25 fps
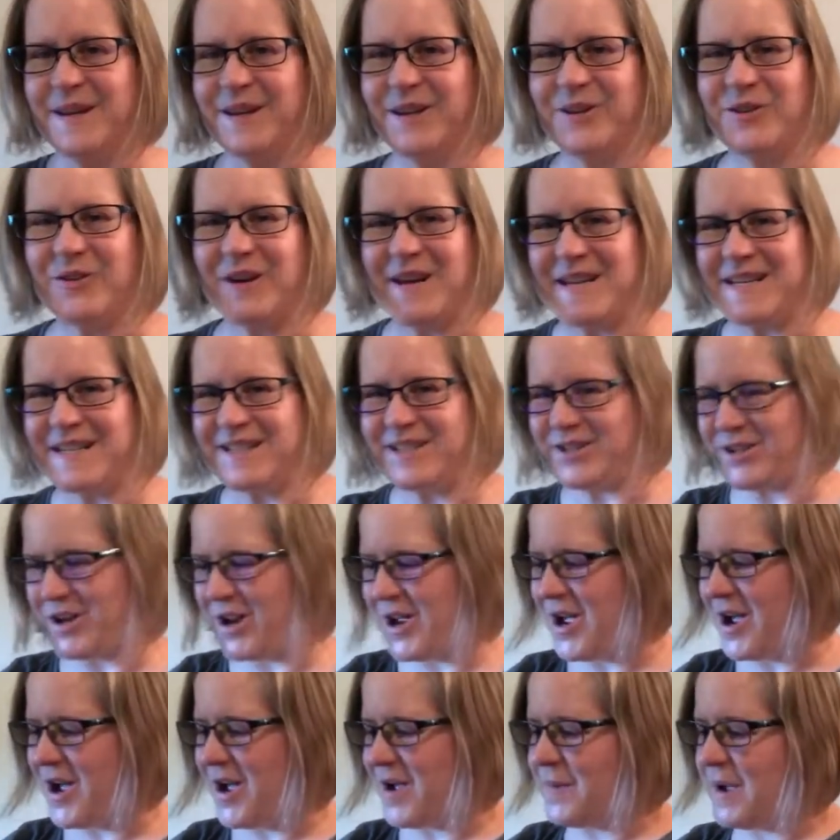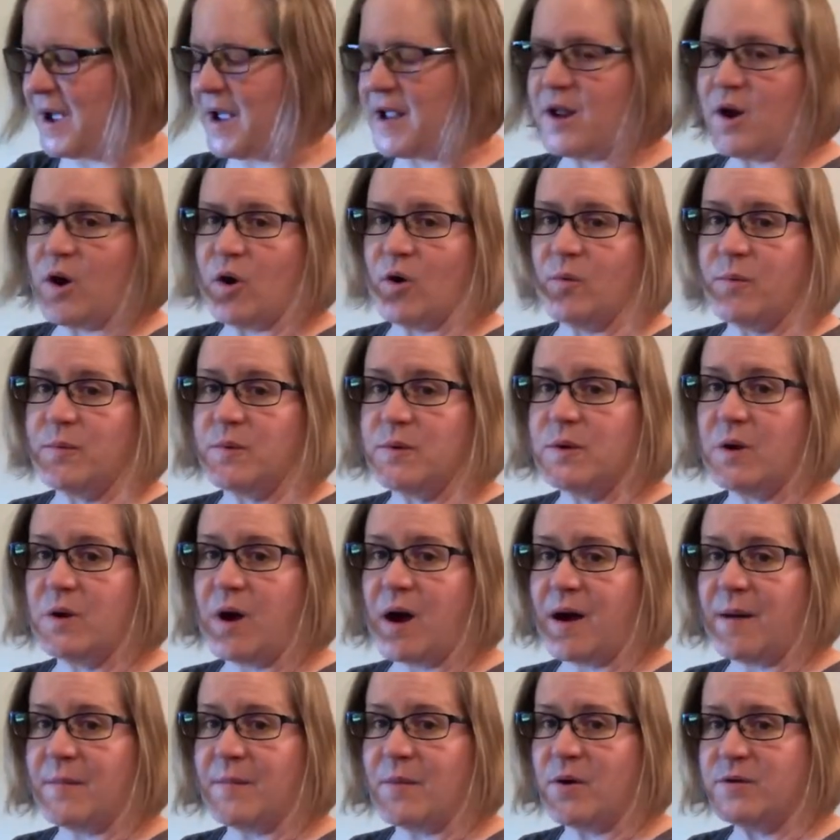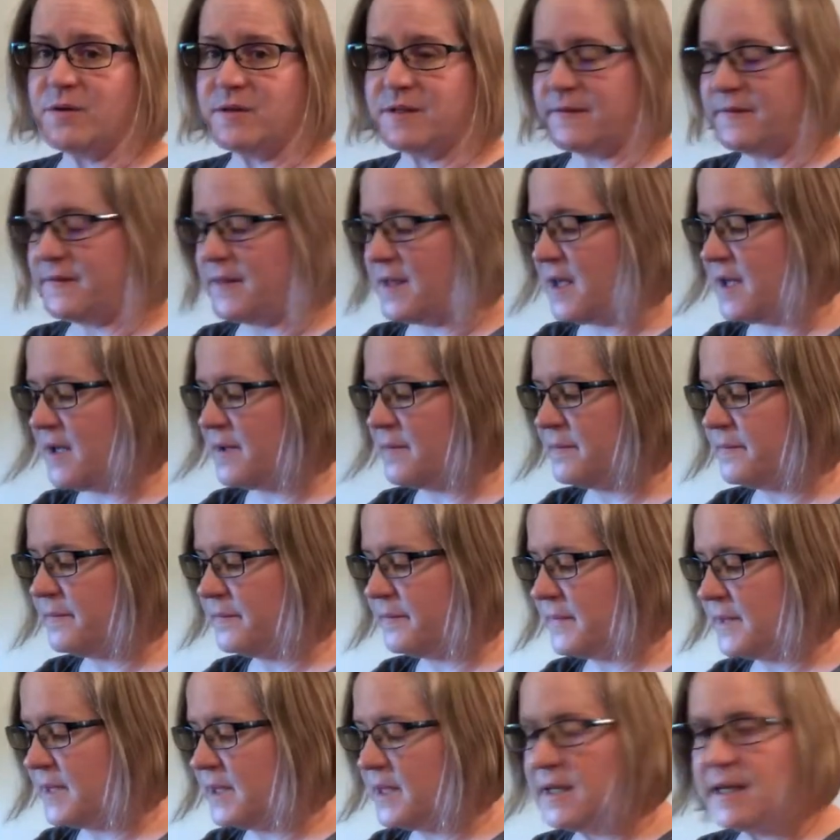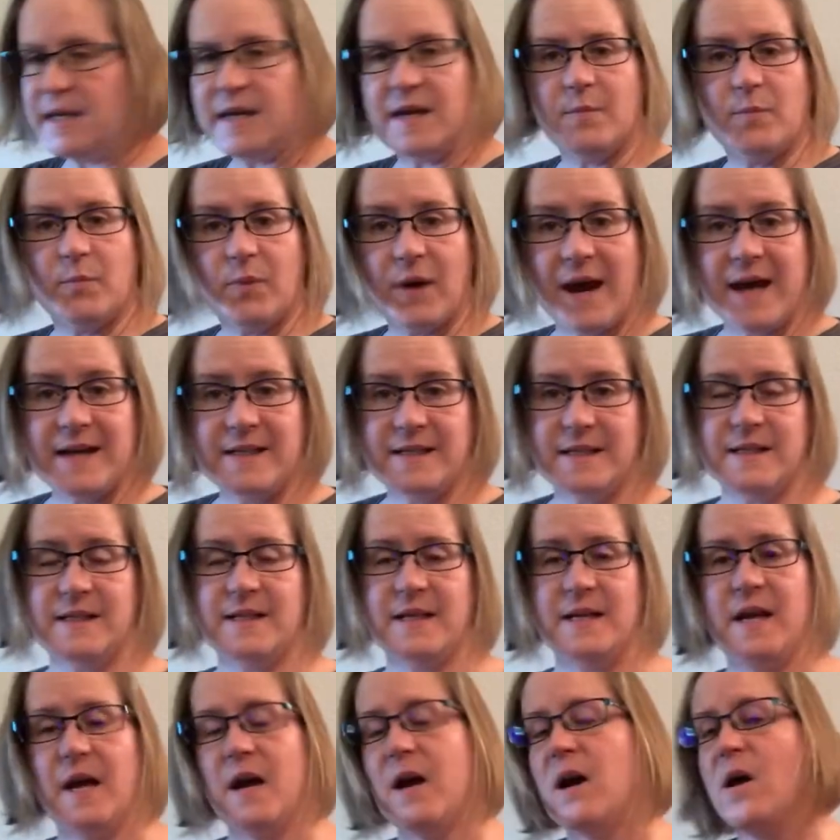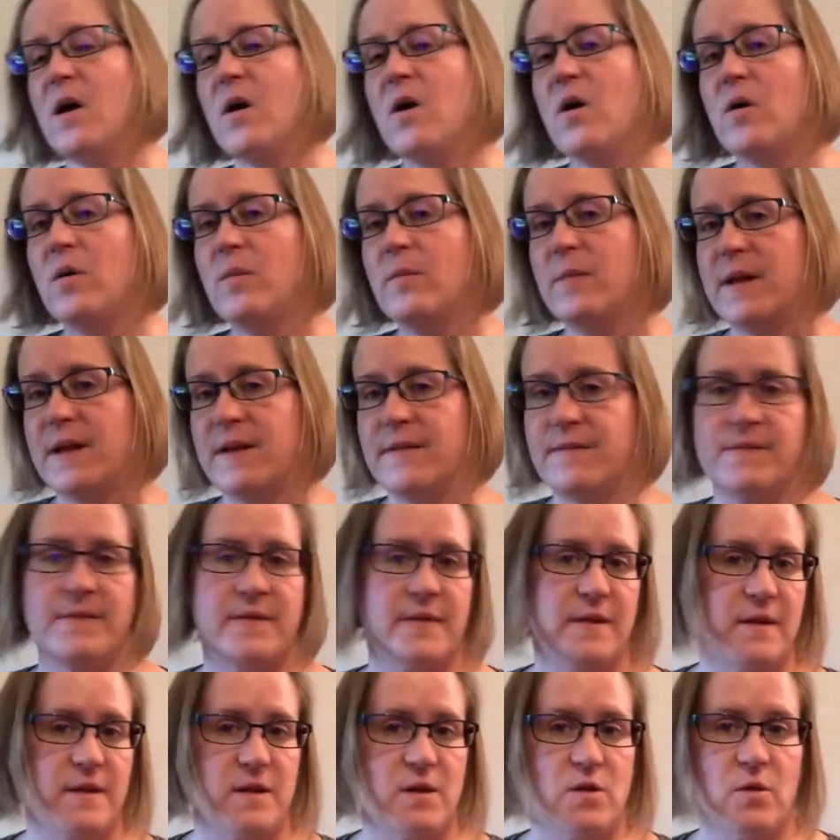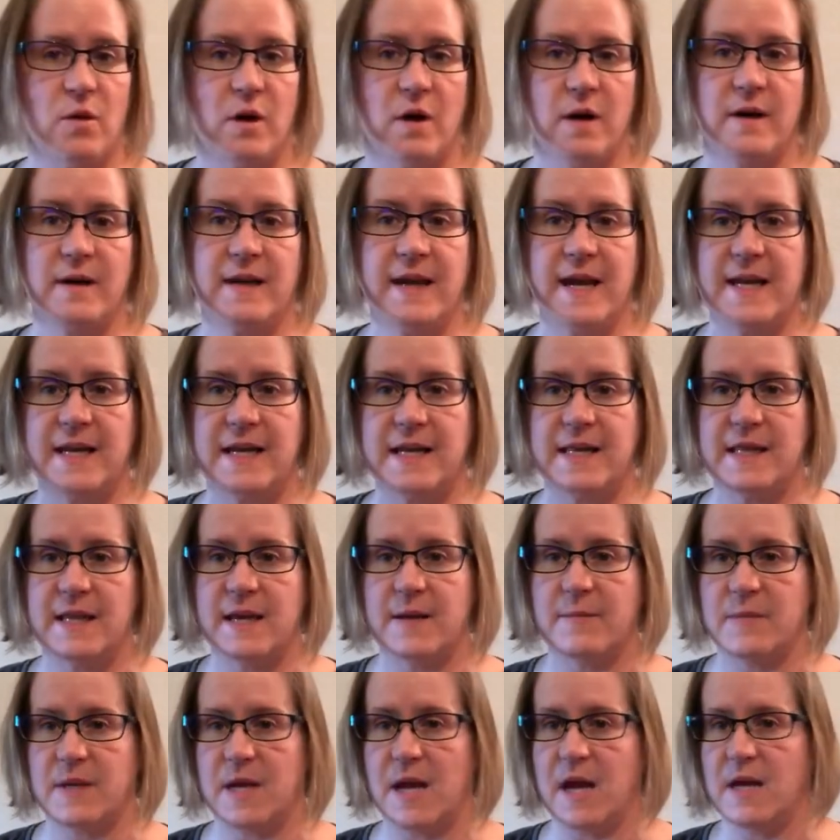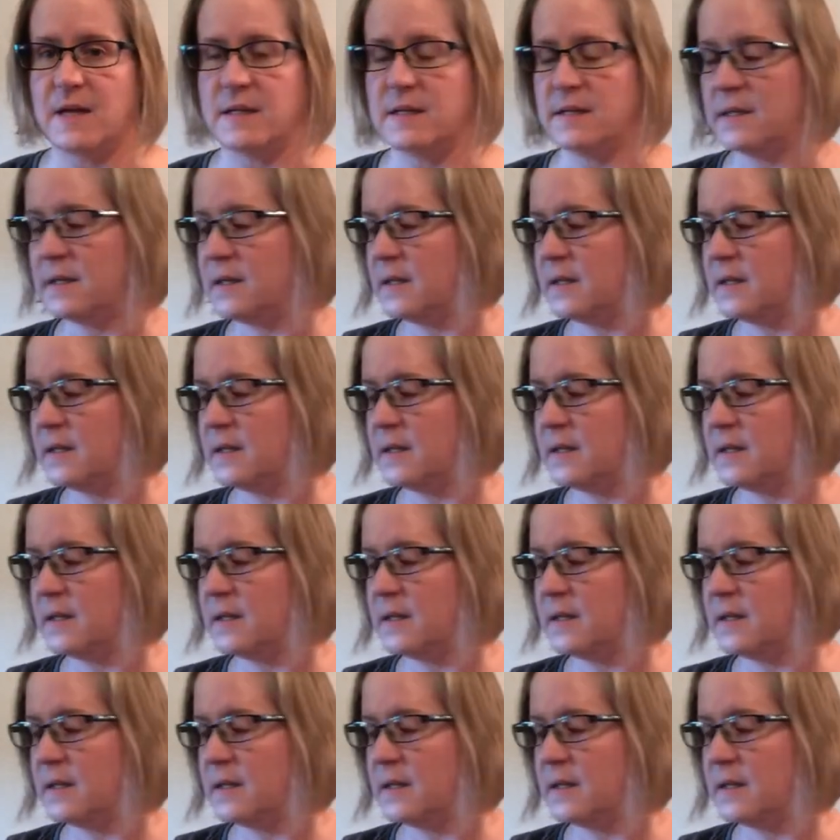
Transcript: Great job. I hope you got most of them. Keep practicing at home if you aren't getting them yet.